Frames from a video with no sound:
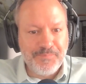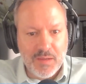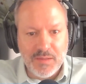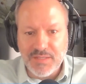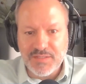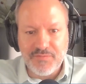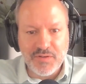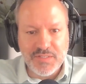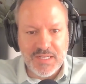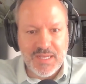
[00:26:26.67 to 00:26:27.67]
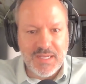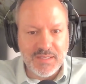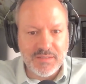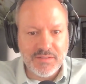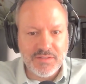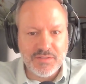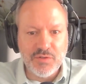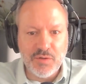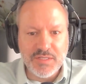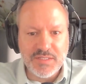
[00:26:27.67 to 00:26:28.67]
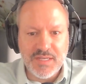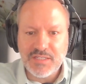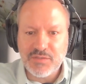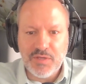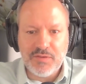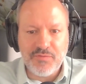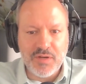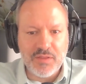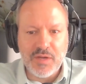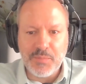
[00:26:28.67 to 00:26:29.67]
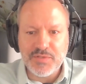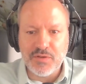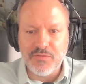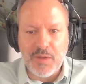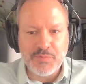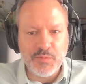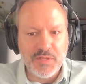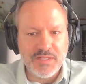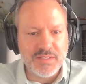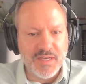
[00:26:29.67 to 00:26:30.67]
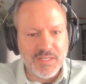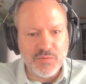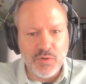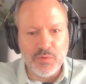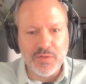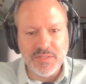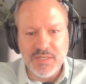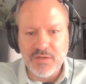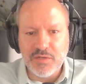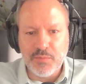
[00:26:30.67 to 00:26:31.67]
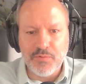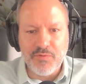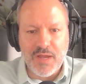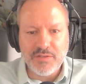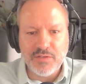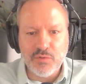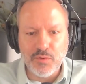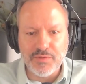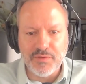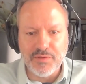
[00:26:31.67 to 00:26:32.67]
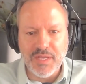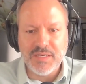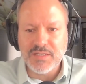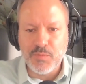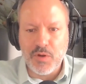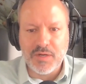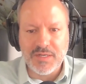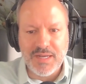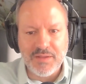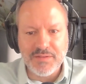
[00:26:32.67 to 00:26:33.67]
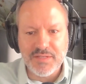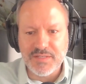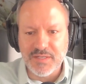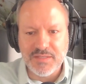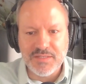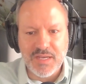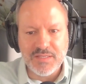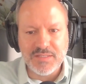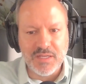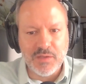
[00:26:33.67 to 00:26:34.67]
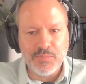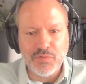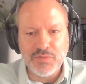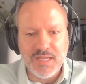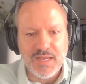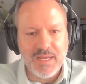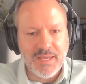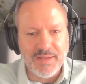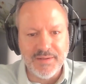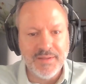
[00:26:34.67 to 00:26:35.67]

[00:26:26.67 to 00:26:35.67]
That's it for today. Join us next week for another episode of Optimal Insights, where we'll continue to provide you with the latest market analysis and insights to help you stay ahead.